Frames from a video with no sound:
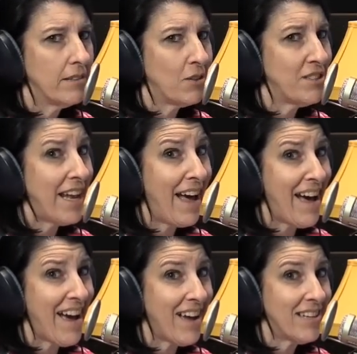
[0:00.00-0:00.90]
Don't say
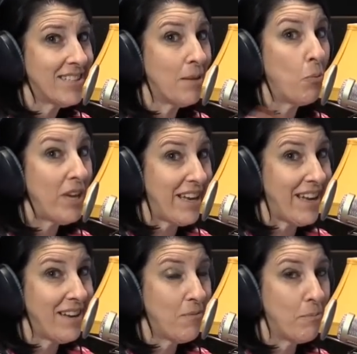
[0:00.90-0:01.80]
I, say
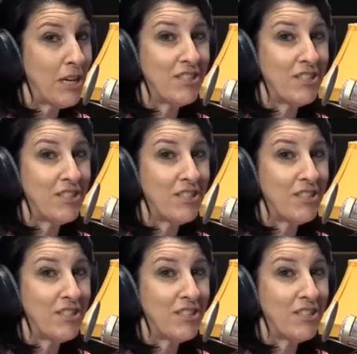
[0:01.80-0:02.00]
we, makes